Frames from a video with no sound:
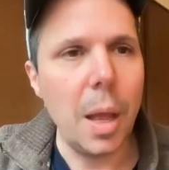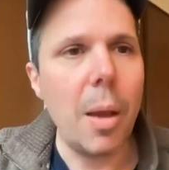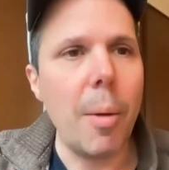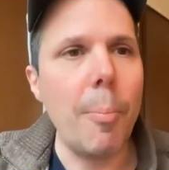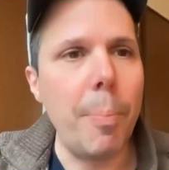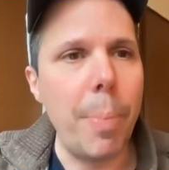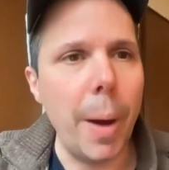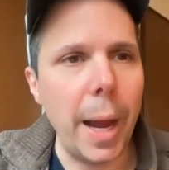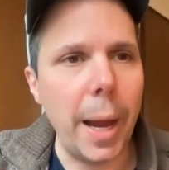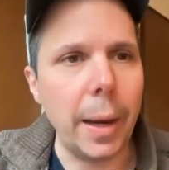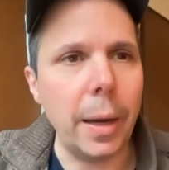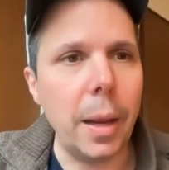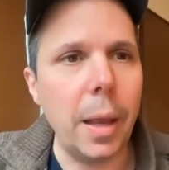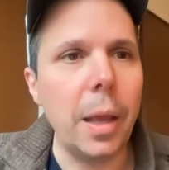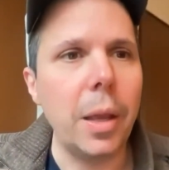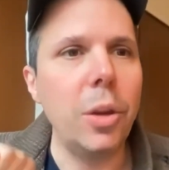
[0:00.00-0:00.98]

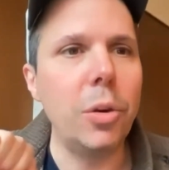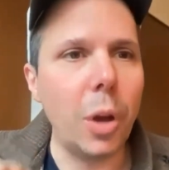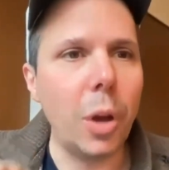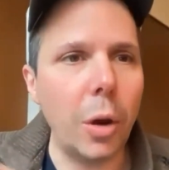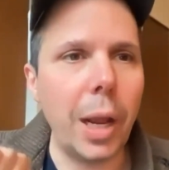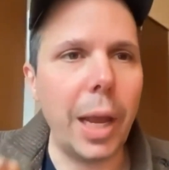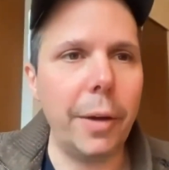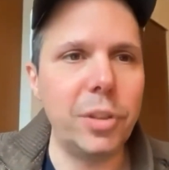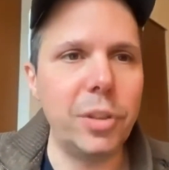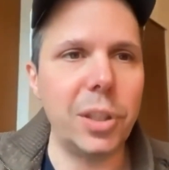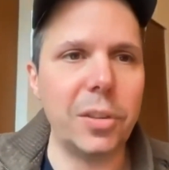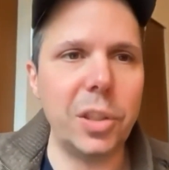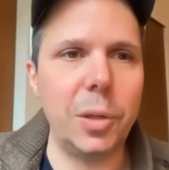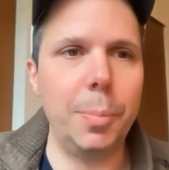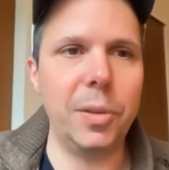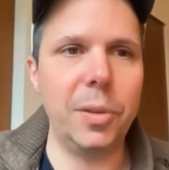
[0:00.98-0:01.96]
but you don't have
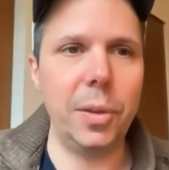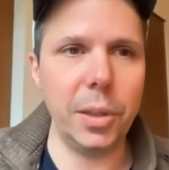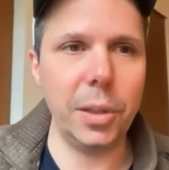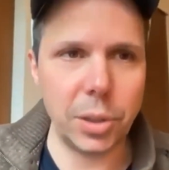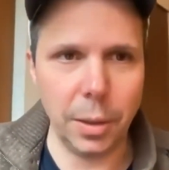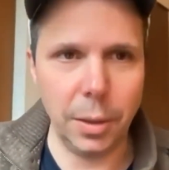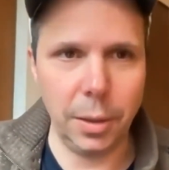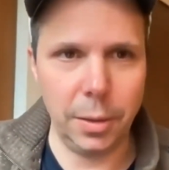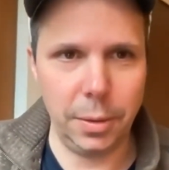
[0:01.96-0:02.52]
juxtaposition,